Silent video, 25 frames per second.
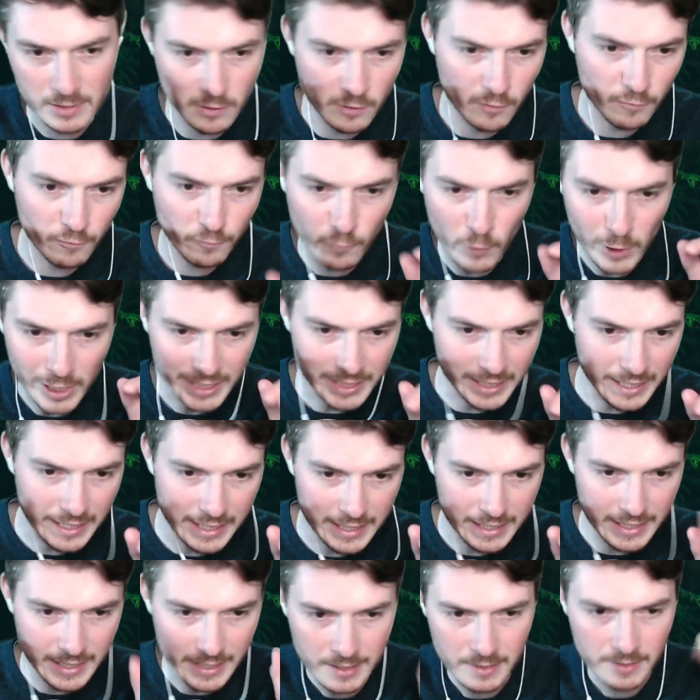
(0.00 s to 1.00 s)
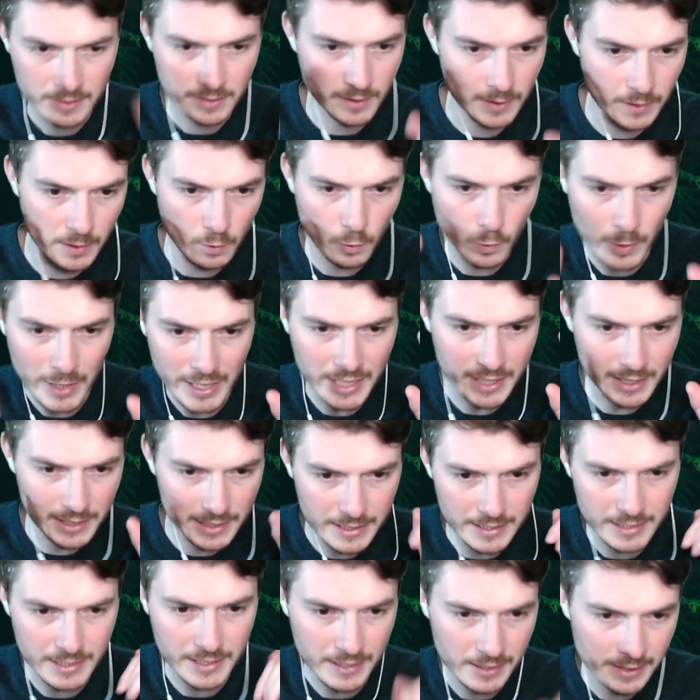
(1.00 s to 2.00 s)
freaky, the
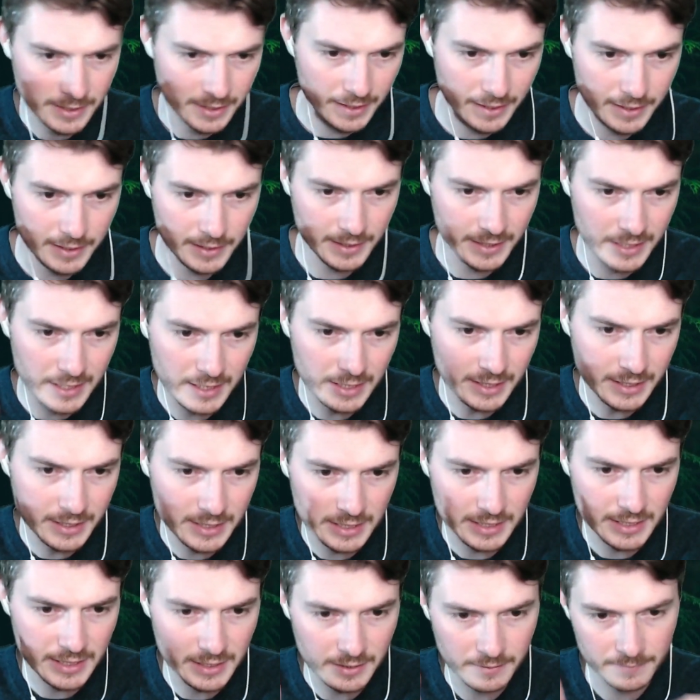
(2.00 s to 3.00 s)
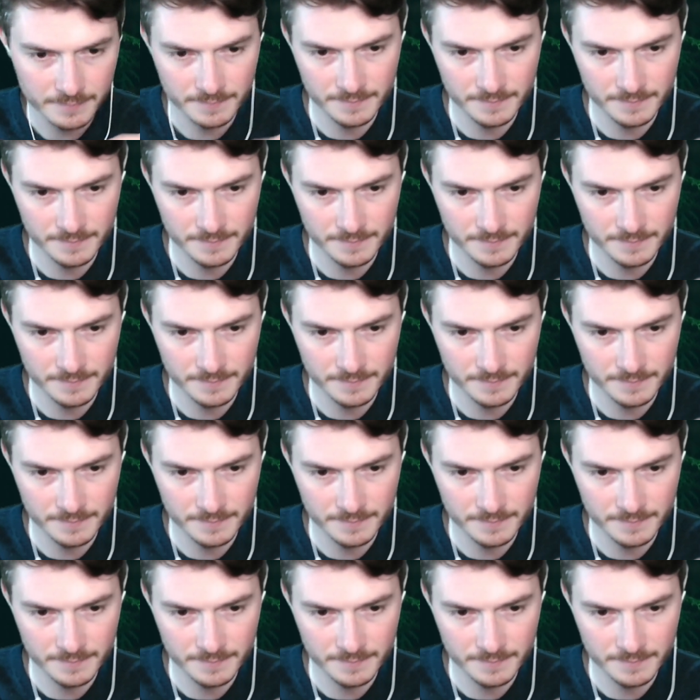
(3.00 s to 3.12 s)
weekly, and the heaty.